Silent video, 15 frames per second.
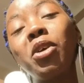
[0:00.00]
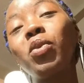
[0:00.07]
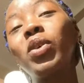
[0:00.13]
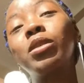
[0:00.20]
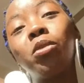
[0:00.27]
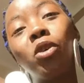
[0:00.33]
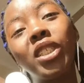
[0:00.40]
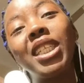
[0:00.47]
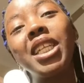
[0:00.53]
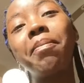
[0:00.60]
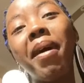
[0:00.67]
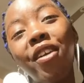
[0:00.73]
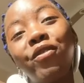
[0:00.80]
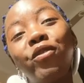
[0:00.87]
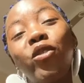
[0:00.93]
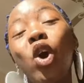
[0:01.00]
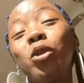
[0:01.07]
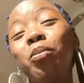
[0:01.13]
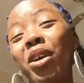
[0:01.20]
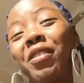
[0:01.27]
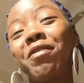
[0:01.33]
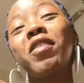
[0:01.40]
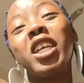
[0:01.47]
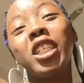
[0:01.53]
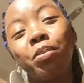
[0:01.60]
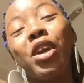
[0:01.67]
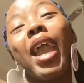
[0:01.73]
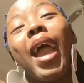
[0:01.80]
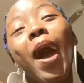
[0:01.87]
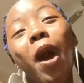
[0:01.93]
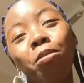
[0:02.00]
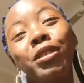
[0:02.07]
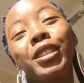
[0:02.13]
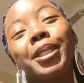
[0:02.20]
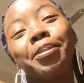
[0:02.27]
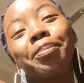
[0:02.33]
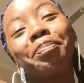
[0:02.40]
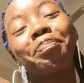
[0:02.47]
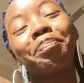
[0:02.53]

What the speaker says: It was mostly my fault, but Facebook helped.